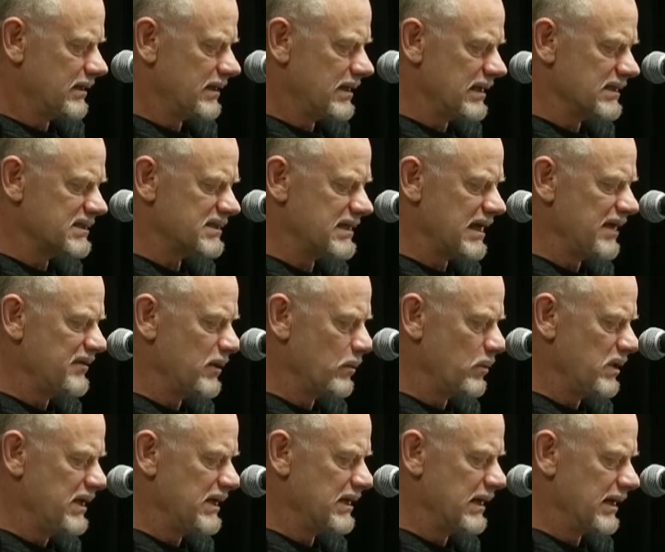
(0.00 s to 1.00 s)
is say that
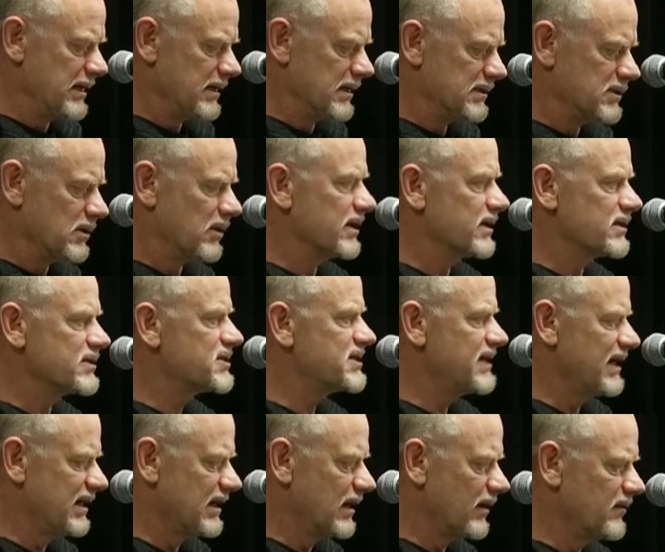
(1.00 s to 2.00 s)
we don't
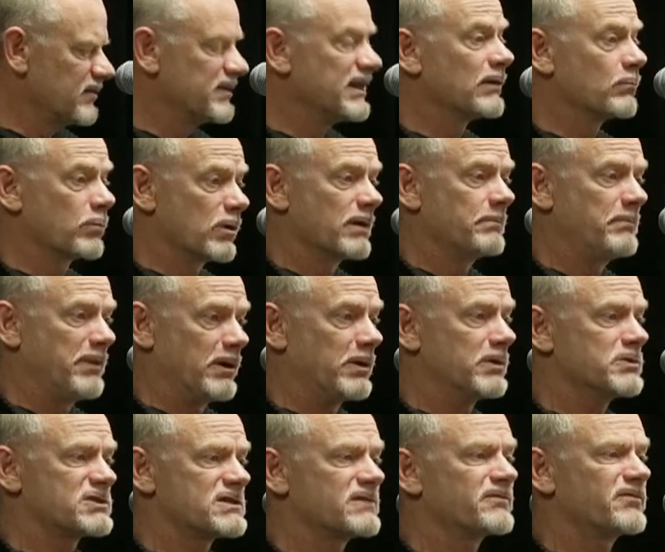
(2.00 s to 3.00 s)
understand that we're
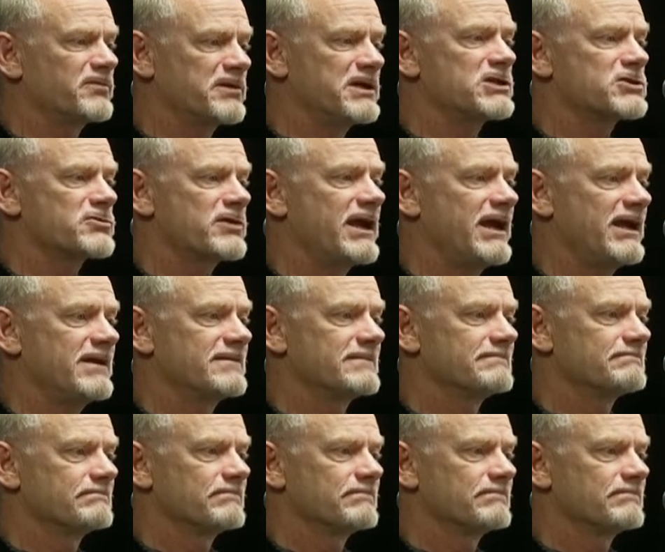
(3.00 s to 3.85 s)
opposed to free trade.